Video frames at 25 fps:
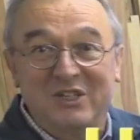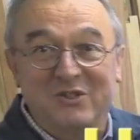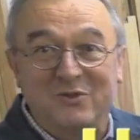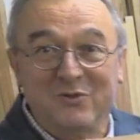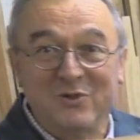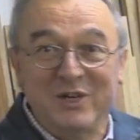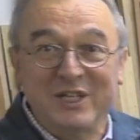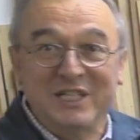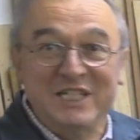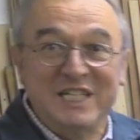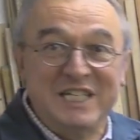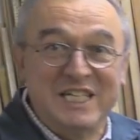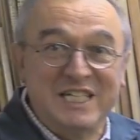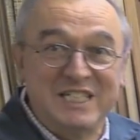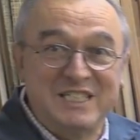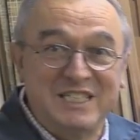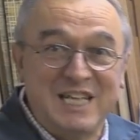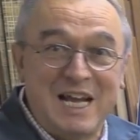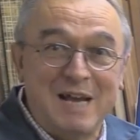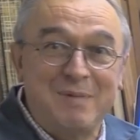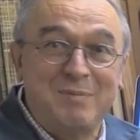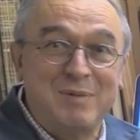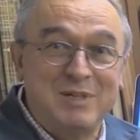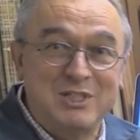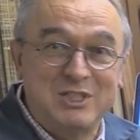it's written in a
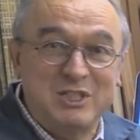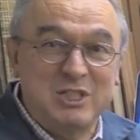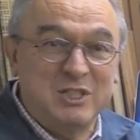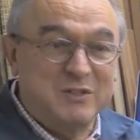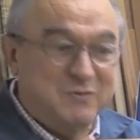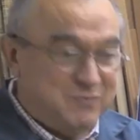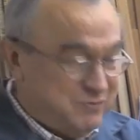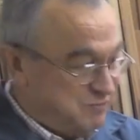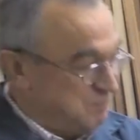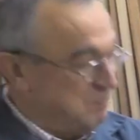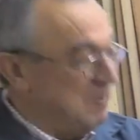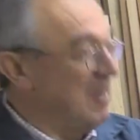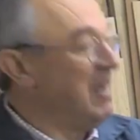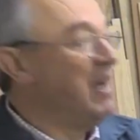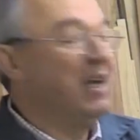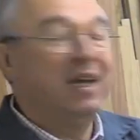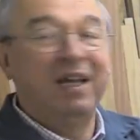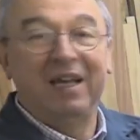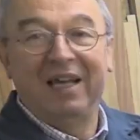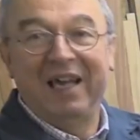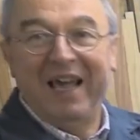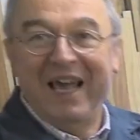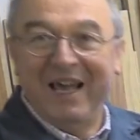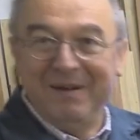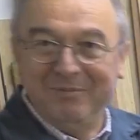tablet of
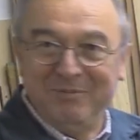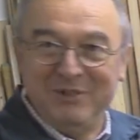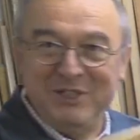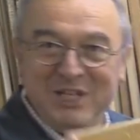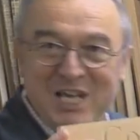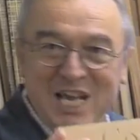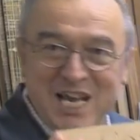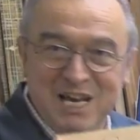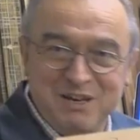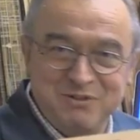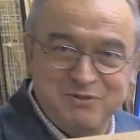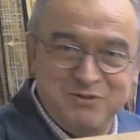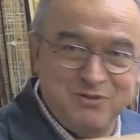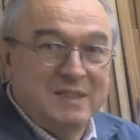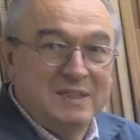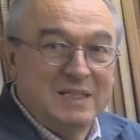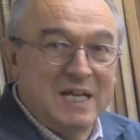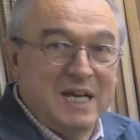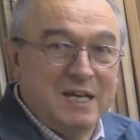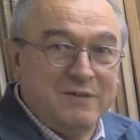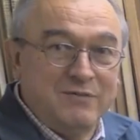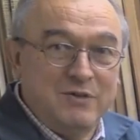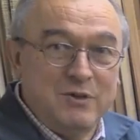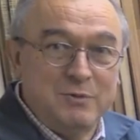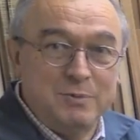MDF.
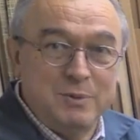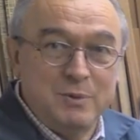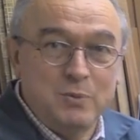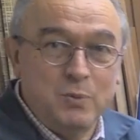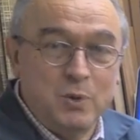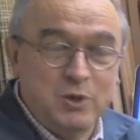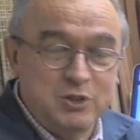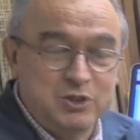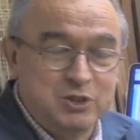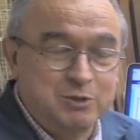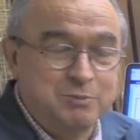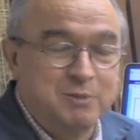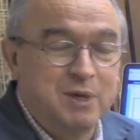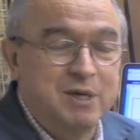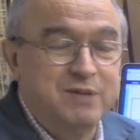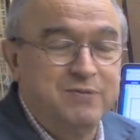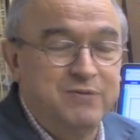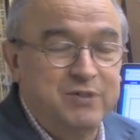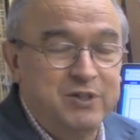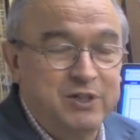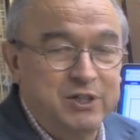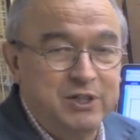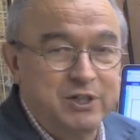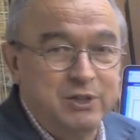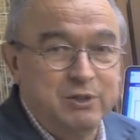Now, if you've been watching my
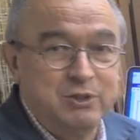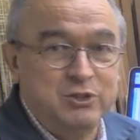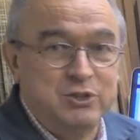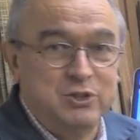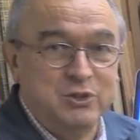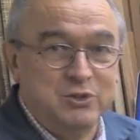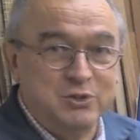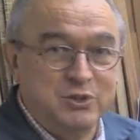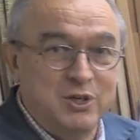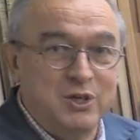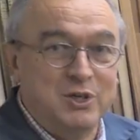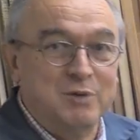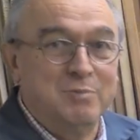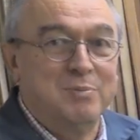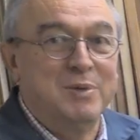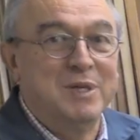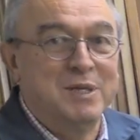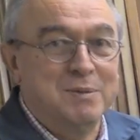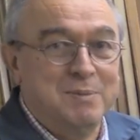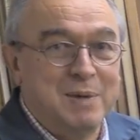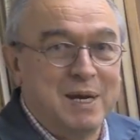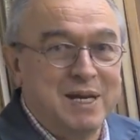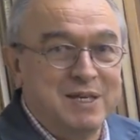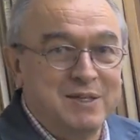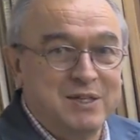videos, you'll know a bit
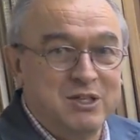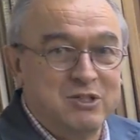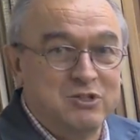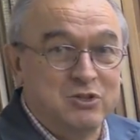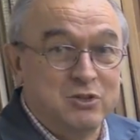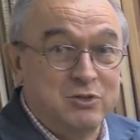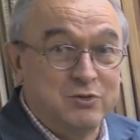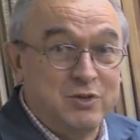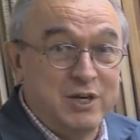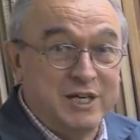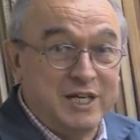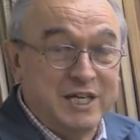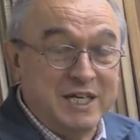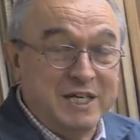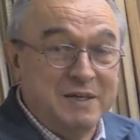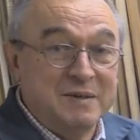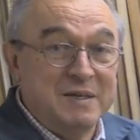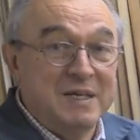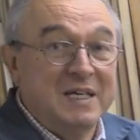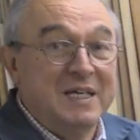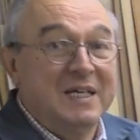about this already.